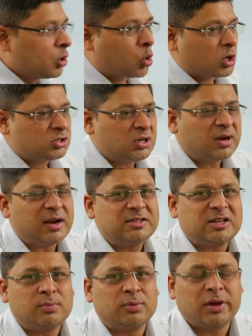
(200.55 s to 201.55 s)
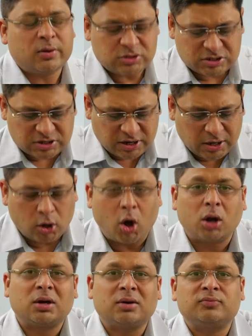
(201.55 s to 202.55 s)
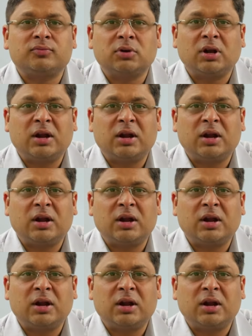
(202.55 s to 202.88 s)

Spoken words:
Question itself gives us a lot of